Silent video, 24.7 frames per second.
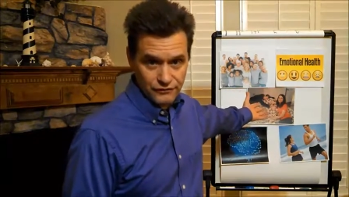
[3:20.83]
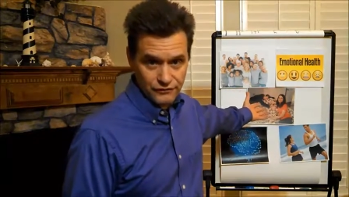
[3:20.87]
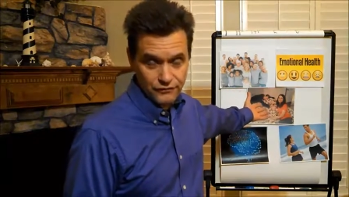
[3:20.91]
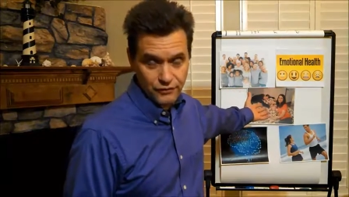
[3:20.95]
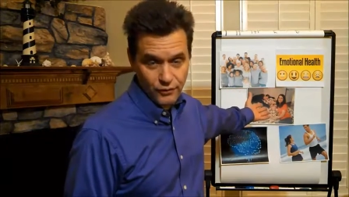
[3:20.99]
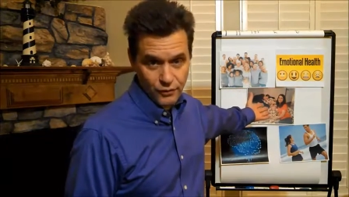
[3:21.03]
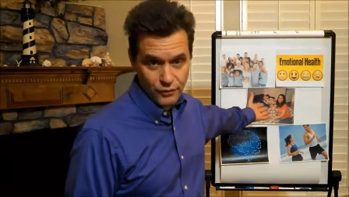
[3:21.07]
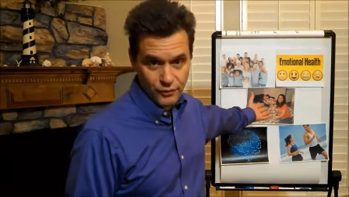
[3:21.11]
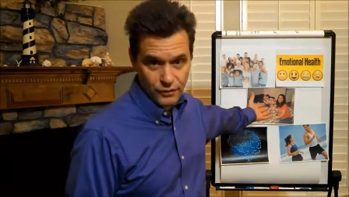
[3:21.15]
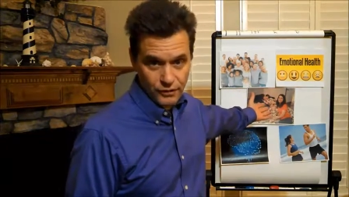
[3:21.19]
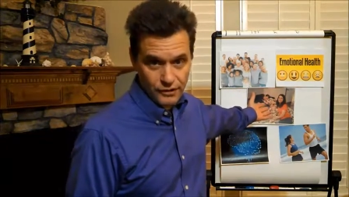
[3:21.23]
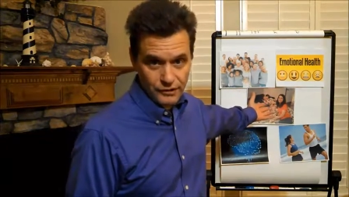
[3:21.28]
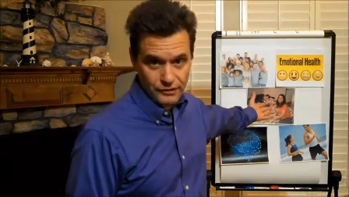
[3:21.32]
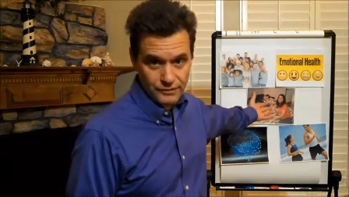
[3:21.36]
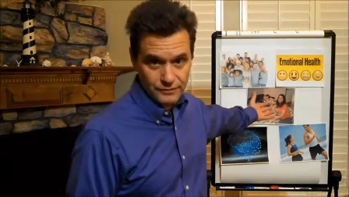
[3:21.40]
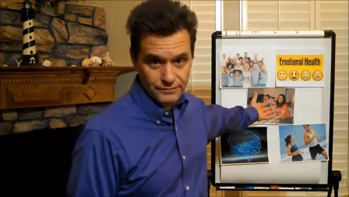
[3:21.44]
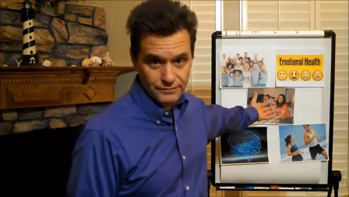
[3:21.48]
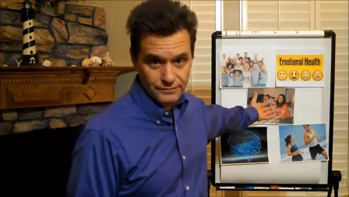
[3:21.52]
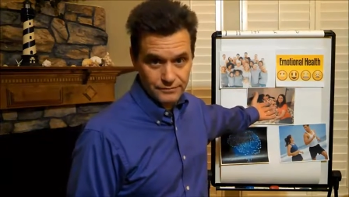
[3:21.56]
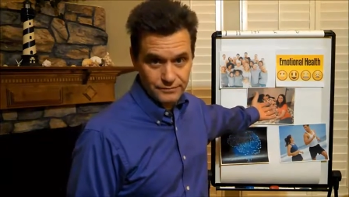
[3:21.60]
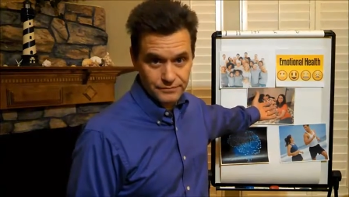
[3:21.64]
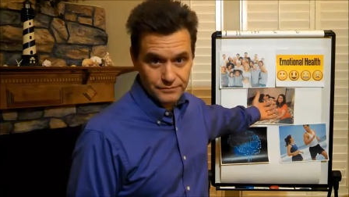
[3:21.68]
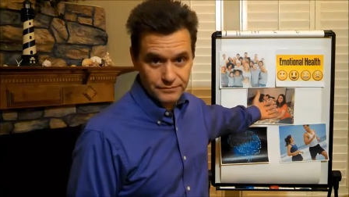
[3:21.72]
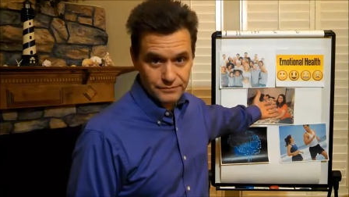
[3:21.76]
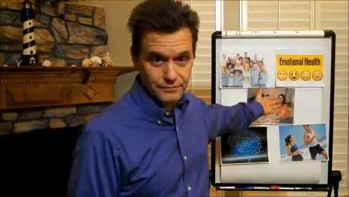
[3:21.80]
for
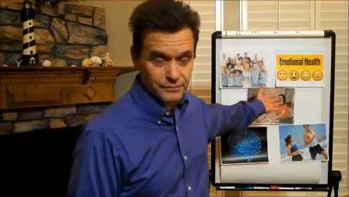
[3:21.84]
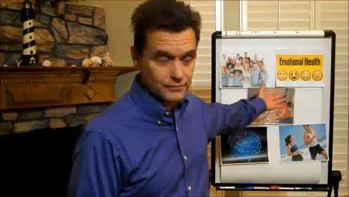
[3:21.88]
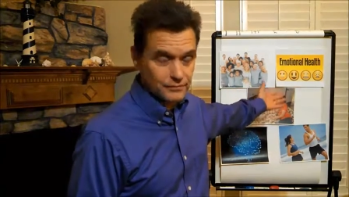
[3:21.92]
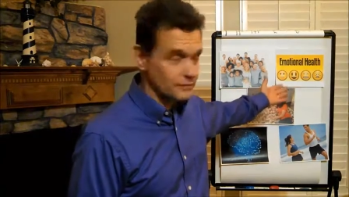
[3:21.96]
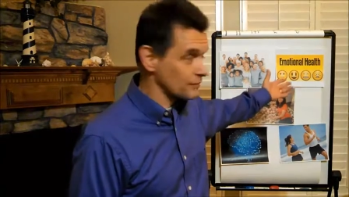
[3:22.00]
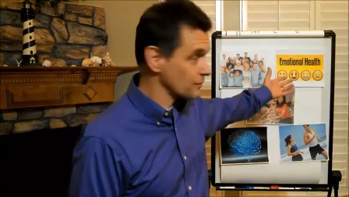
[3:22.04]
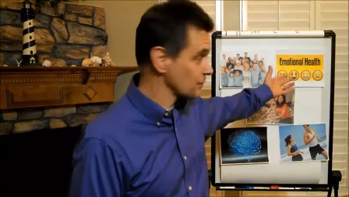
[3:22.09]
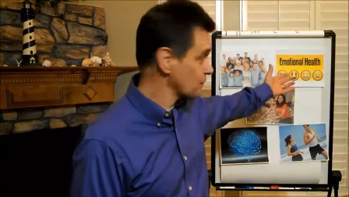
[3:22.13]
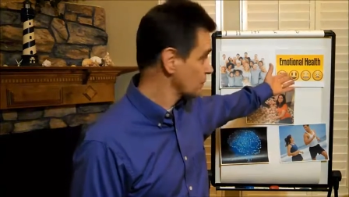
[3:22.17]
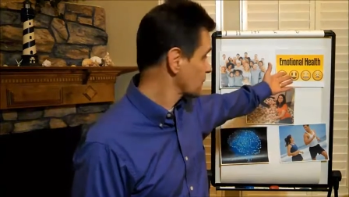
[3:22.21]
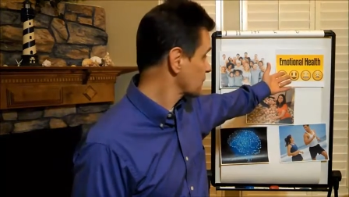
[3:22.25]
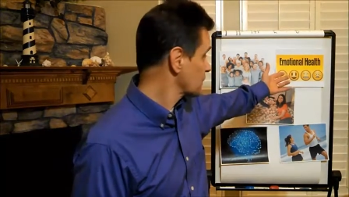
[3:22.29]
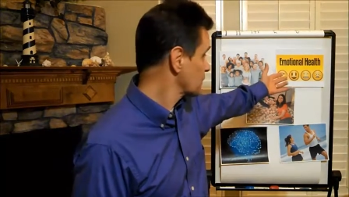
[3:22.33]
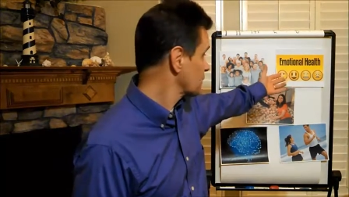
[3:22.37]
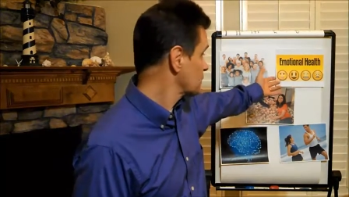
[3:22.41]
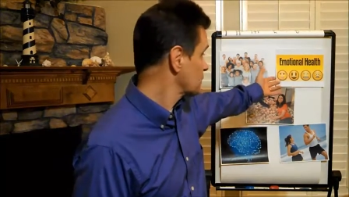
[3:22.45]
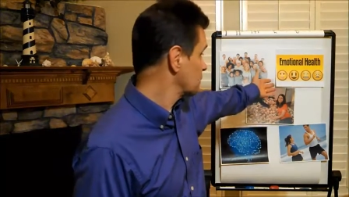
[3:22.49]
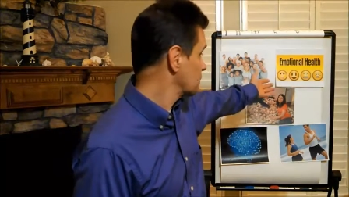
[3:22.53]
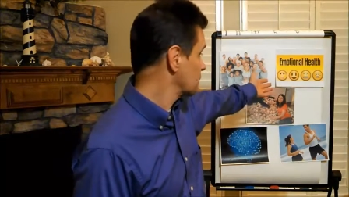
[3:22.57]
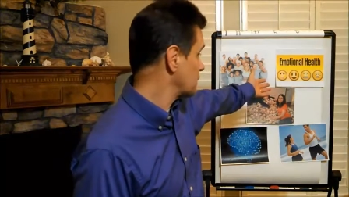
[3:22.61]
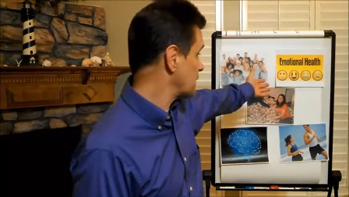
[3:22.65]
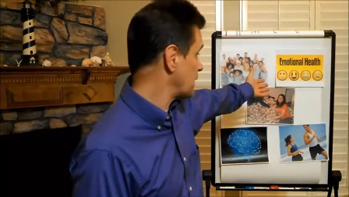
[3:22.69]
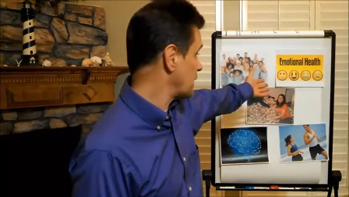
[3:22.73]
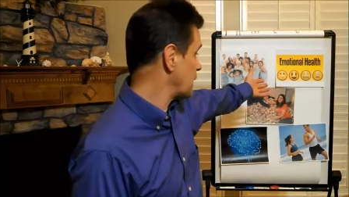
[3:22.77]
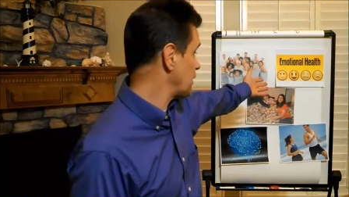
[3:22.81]

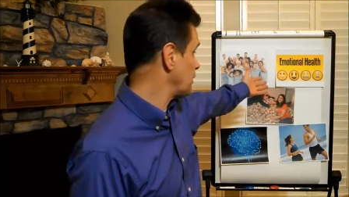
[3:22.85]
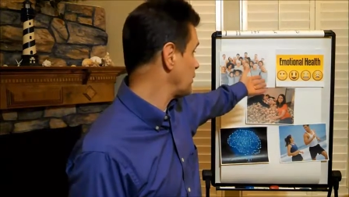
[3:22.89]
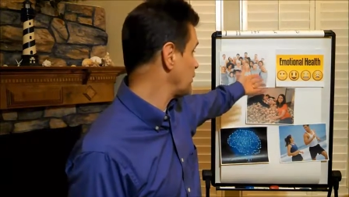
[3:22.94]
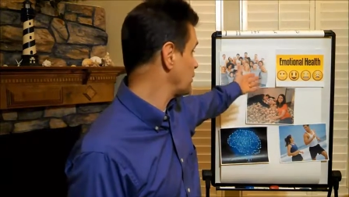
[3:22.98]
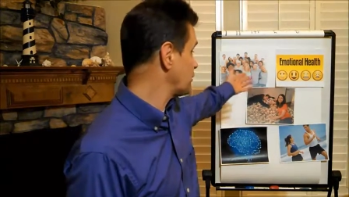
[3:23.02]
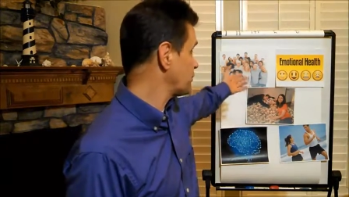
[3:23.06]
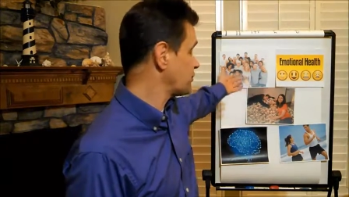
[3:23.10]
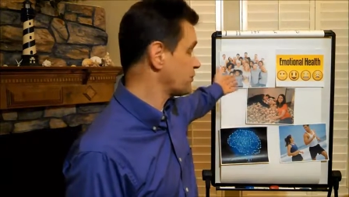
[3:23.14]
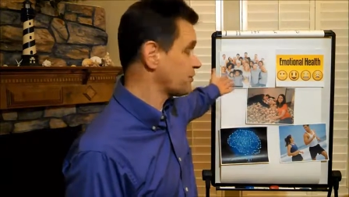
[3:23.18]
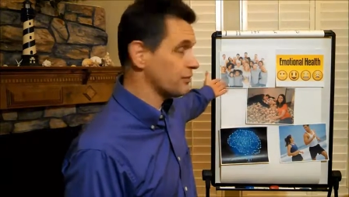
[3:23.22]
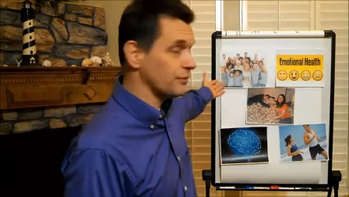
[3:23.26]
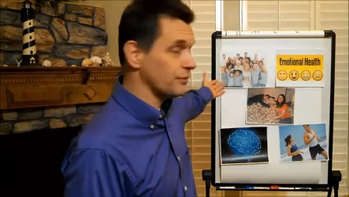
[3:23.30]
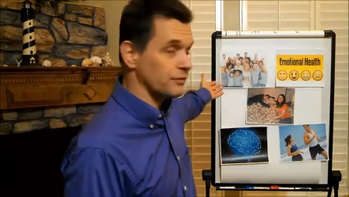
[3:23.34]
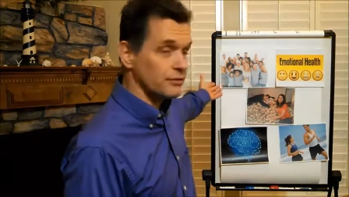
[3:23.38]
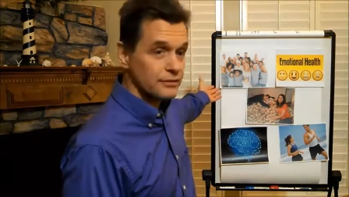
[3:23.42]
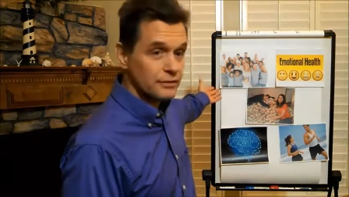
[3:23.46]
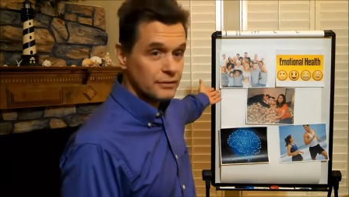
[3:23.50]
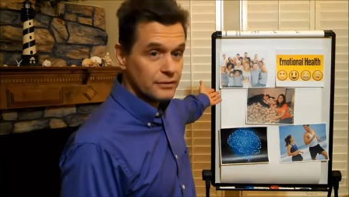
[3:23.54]
health